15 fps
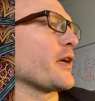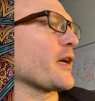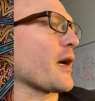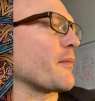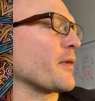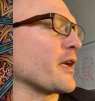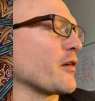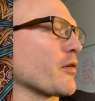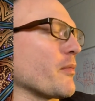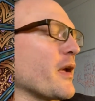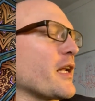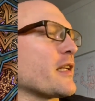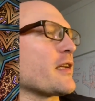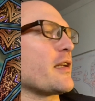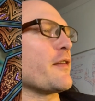come
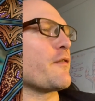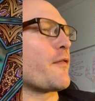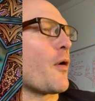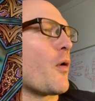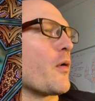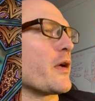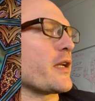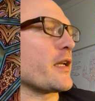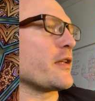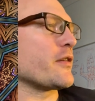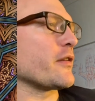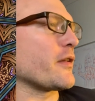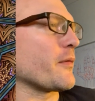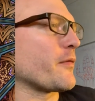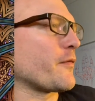incrementally forward
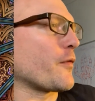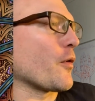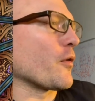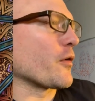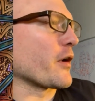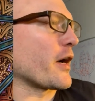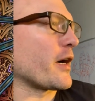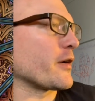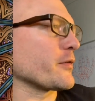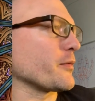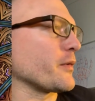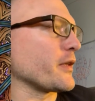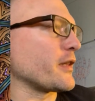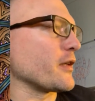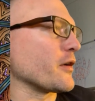into the foreground
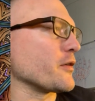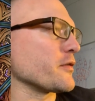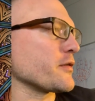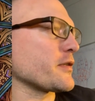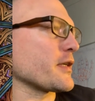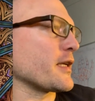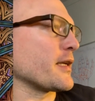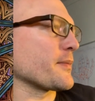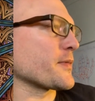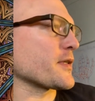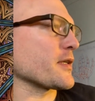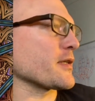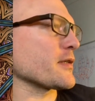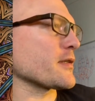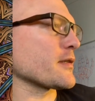with those
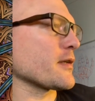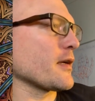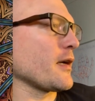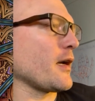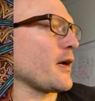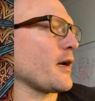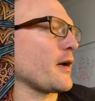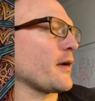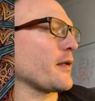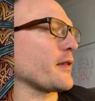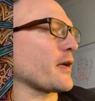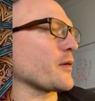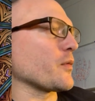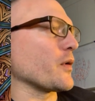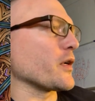ellipses.
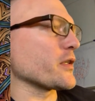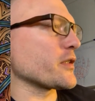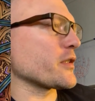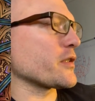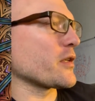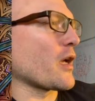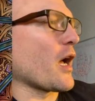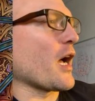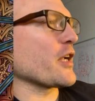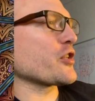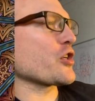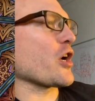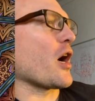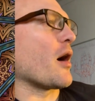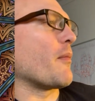That works a
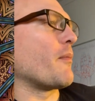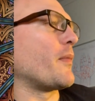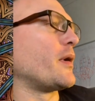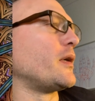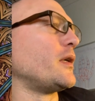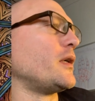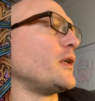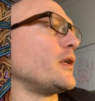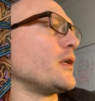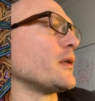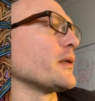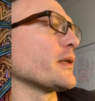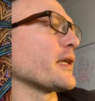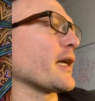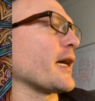charm.
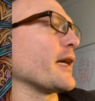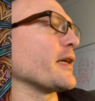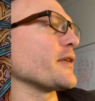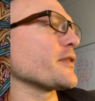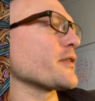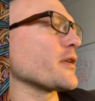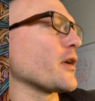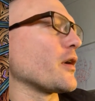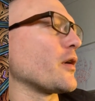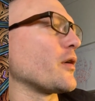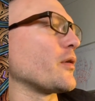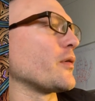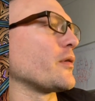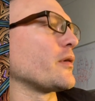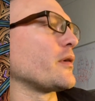Okay,
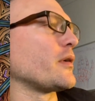so